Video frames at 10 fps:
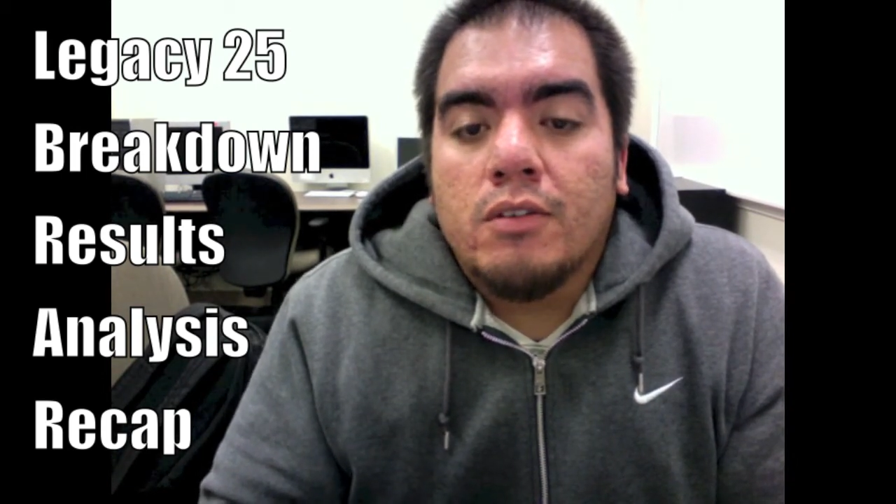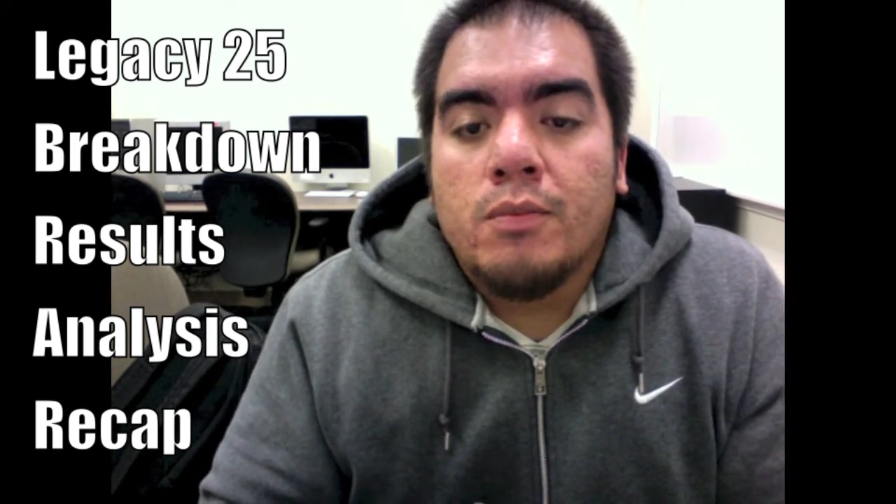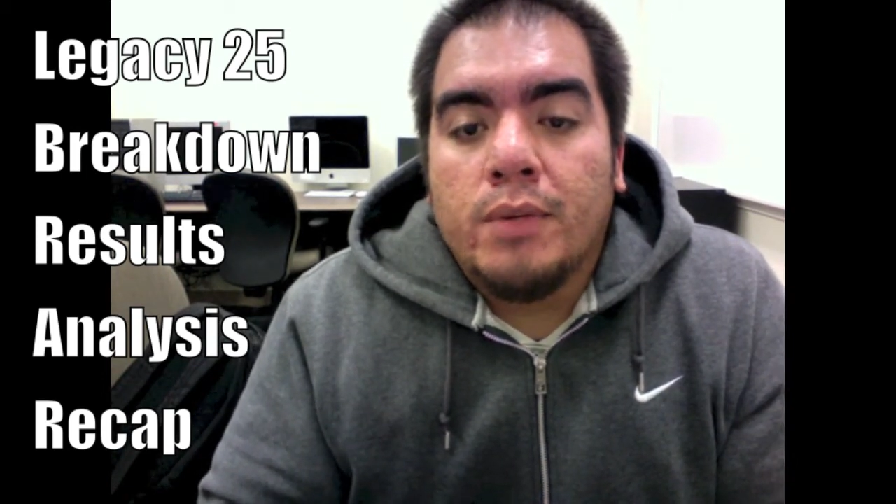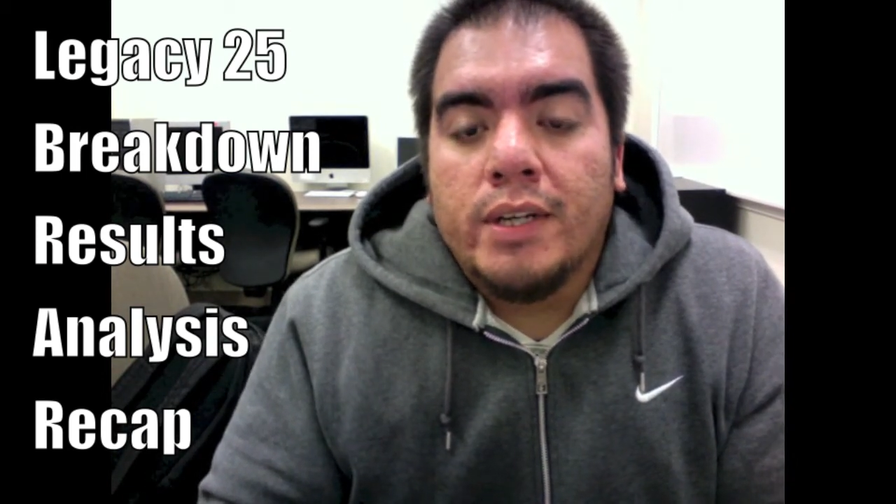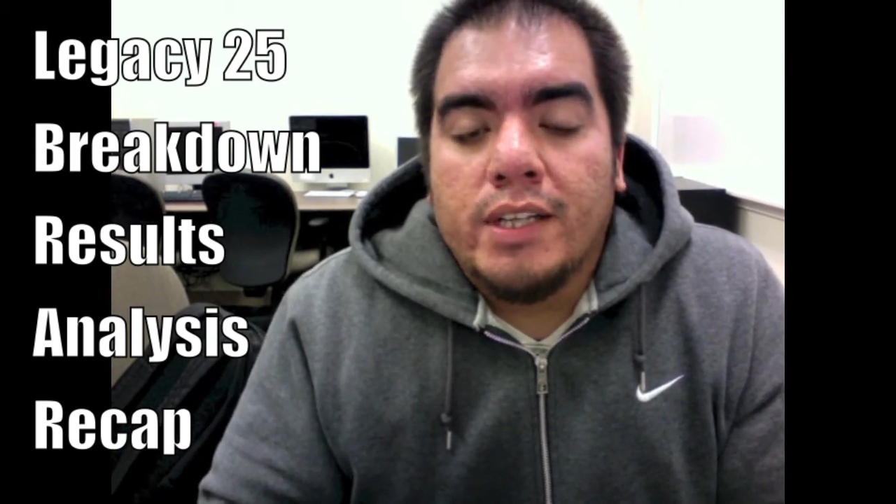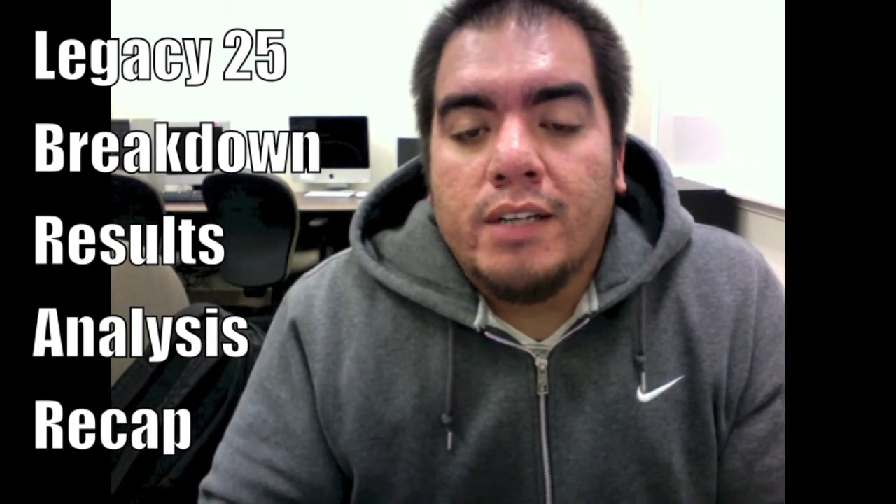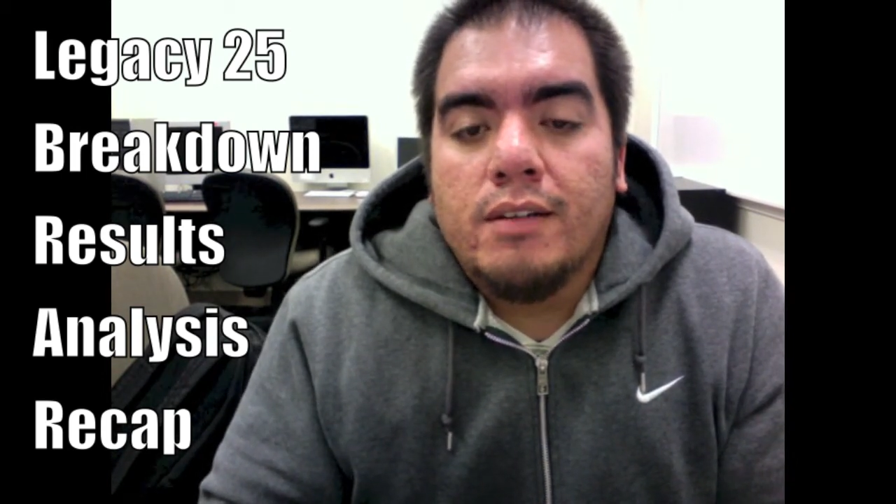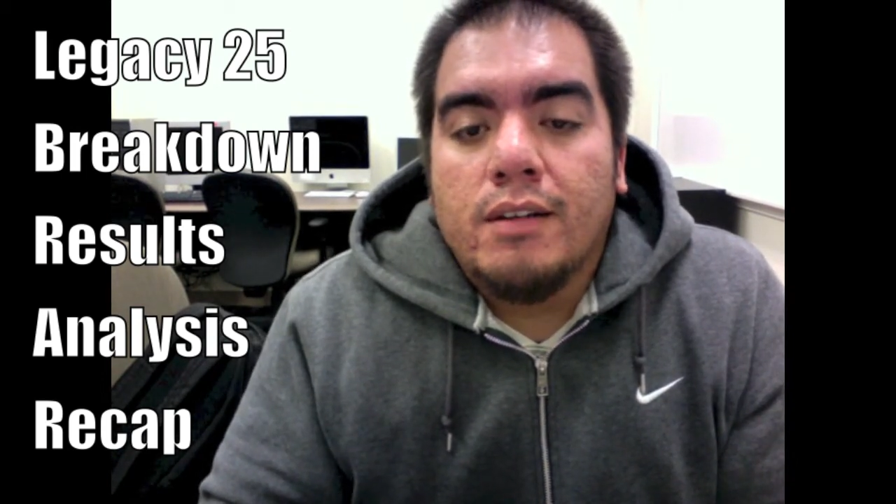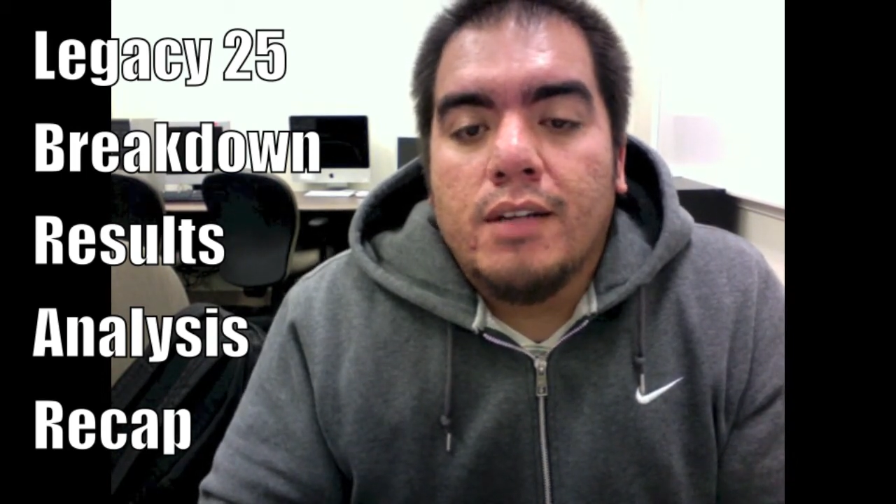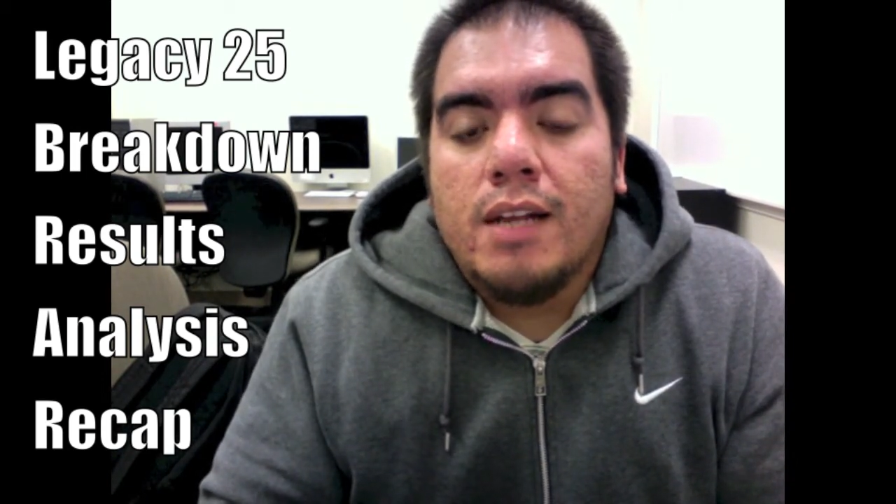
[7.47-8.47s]
breakdown,
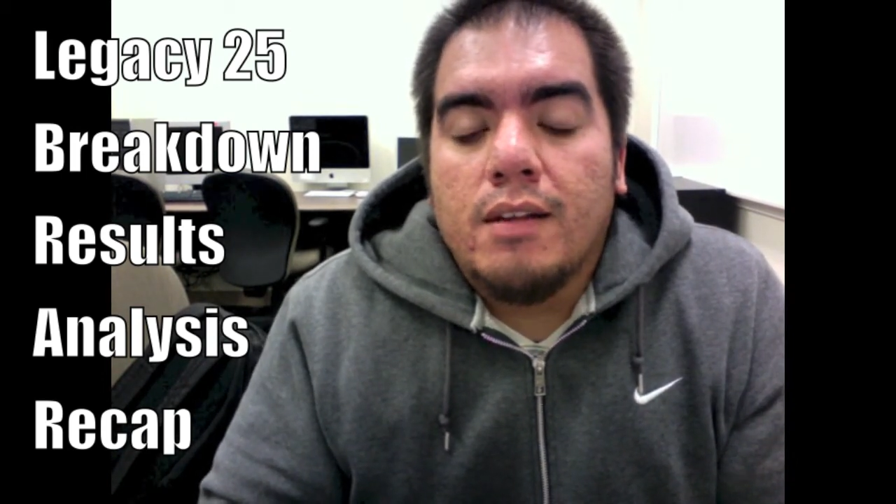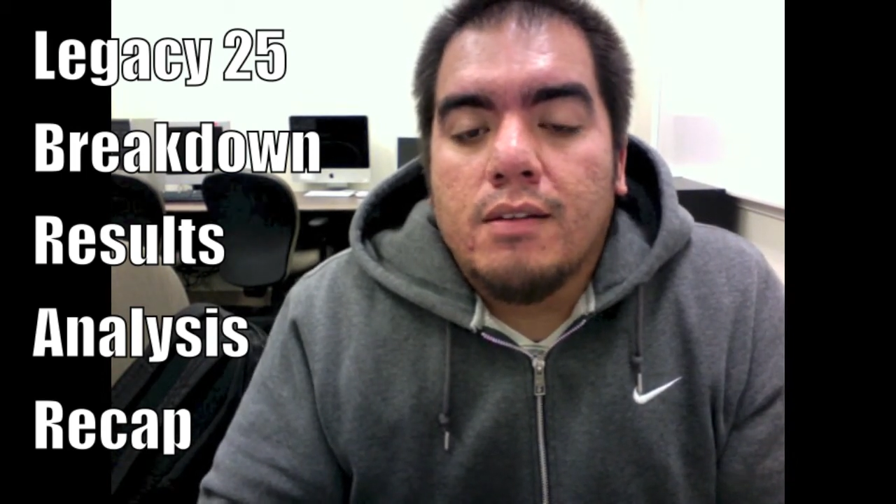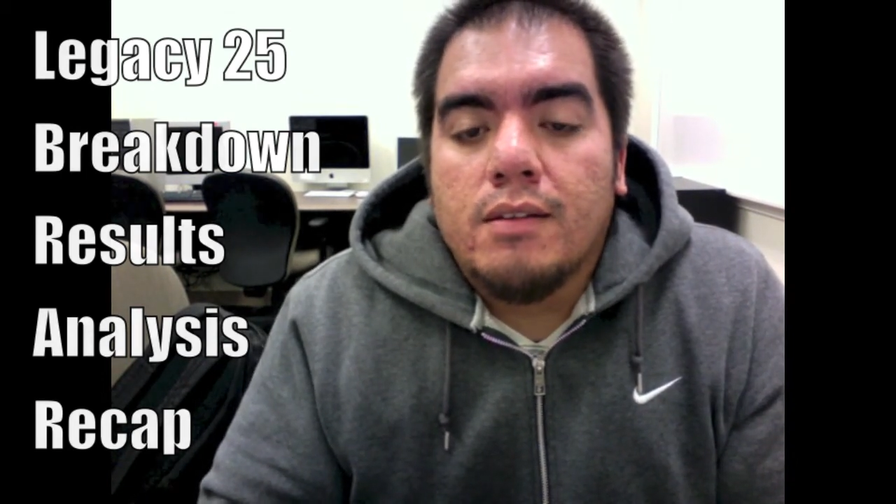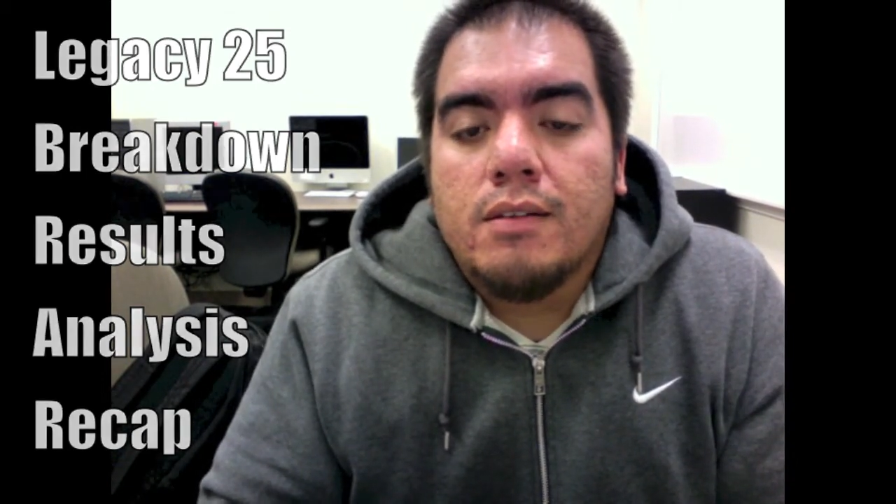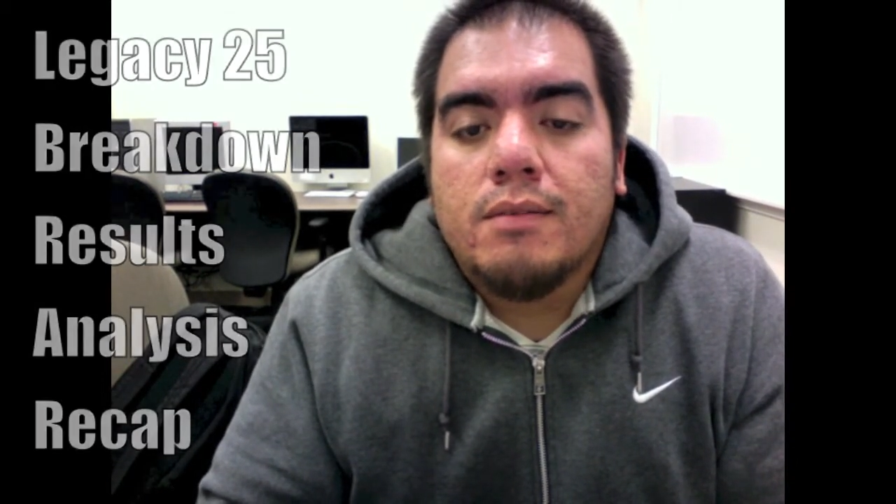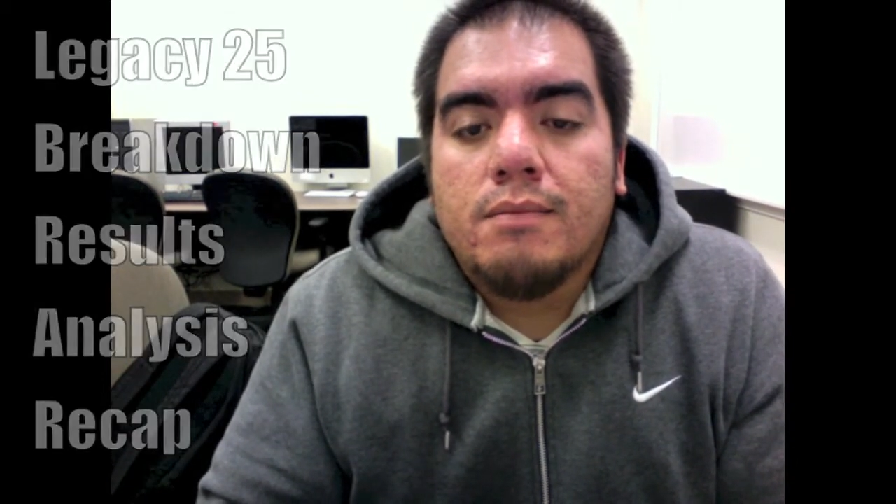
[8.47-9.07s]
and analysis.